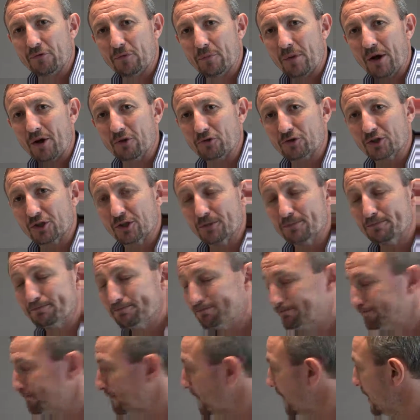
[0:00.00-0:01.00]
repulsion.
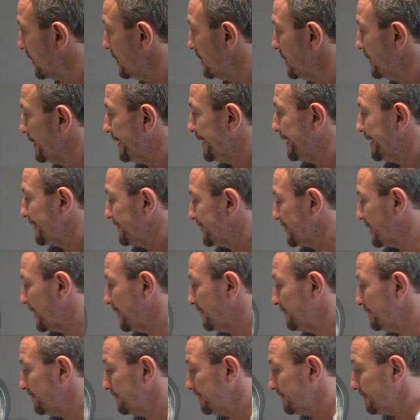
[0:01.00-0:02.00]

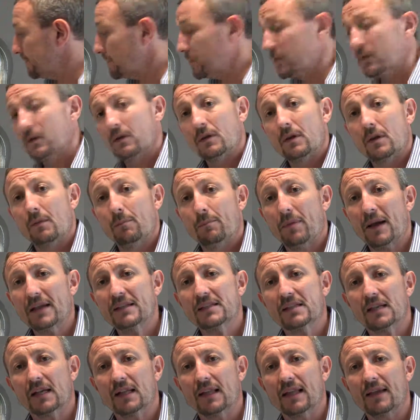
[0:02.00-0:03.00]
So
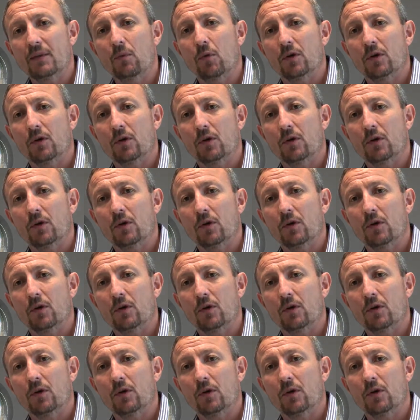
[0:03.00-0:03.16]
basically